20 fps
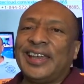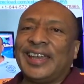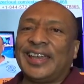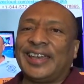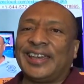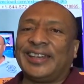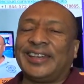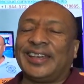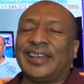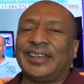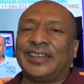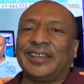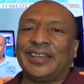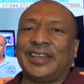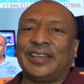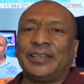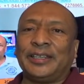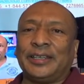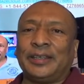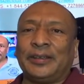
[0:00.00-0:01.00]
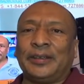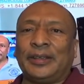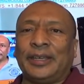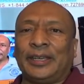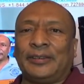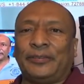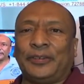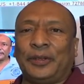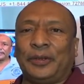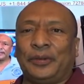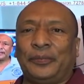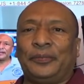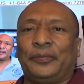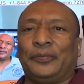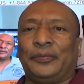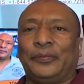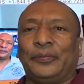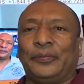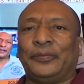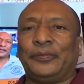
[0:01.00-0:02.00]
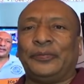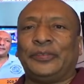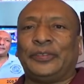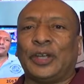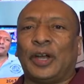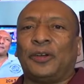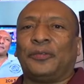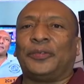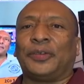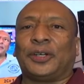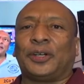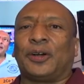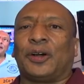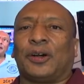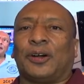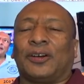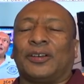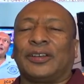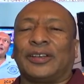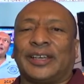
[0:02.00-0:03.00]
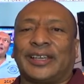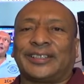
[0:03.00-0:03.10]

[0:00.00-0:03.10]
And, and, and if you don't recall,